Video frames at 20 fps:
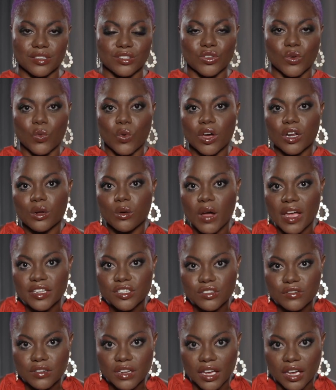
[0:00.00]
So what do I
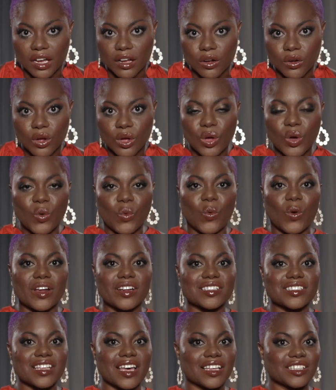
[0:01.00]
do now? What
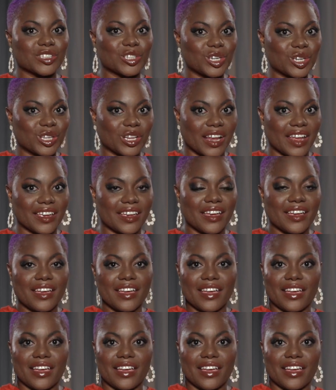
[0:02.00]
does that look like?